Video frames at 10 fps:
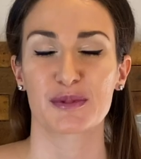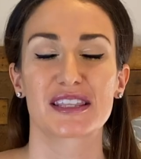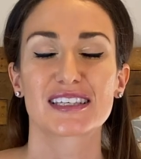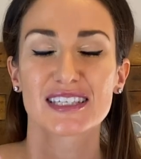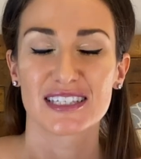
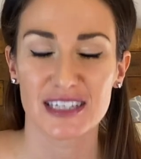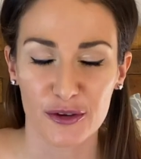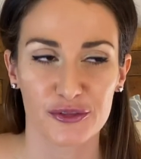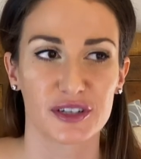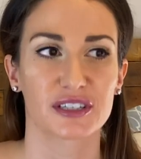this is
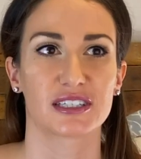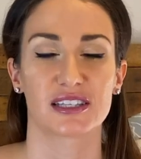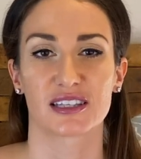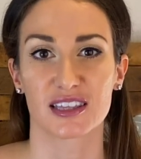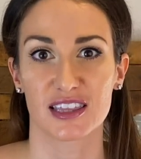definitely
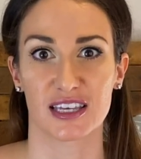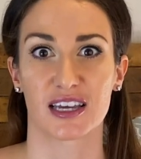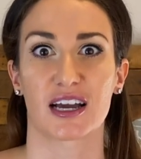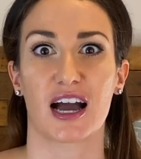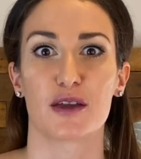the
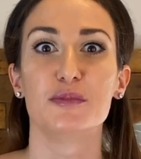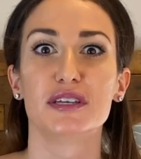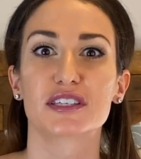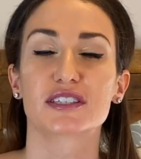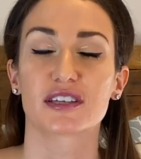thing I
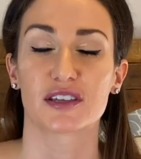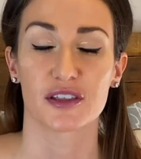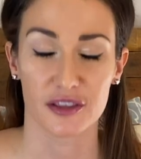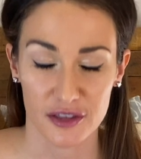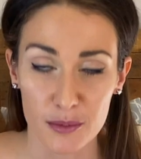miss
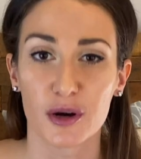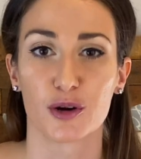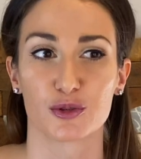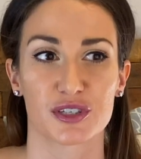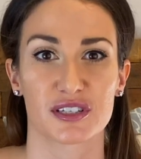the
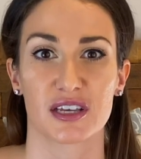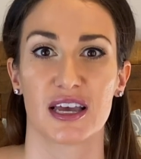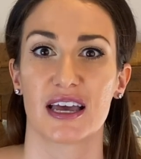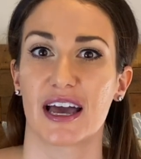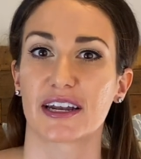most.
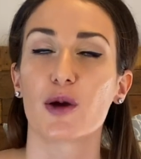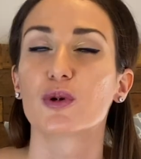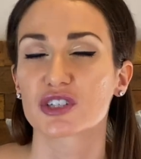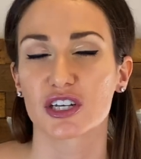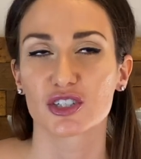And I
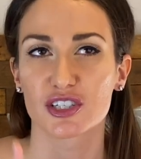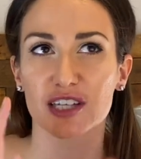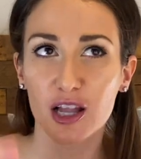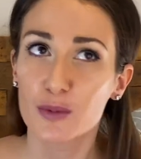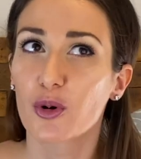wish I could just
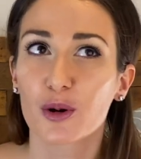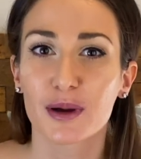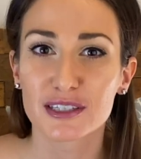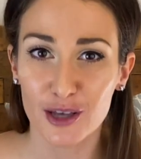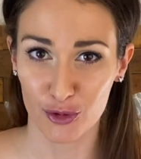teleport
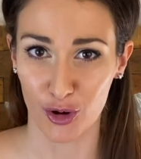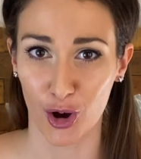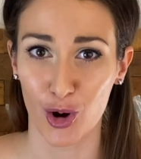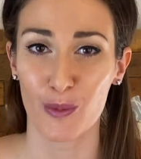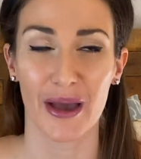myself
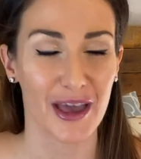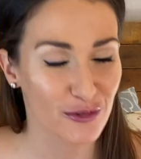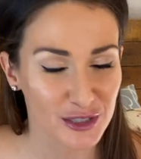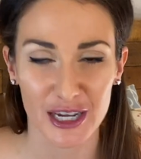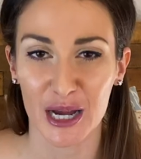home
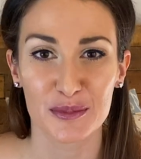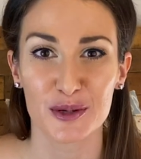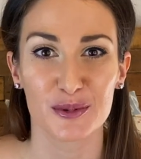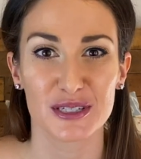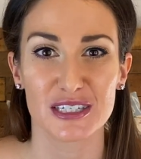every time there
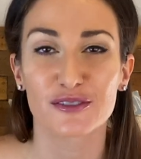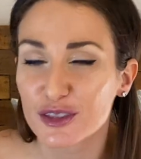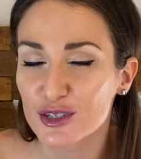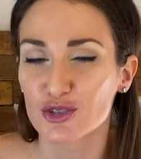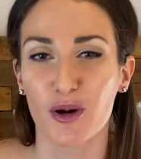was even
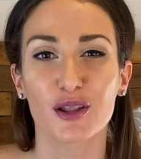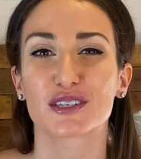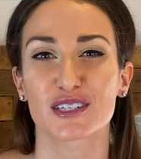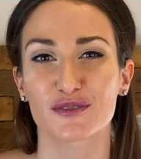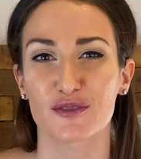the
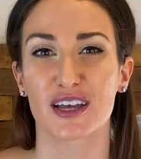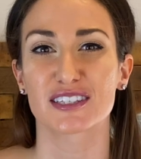smallest of events,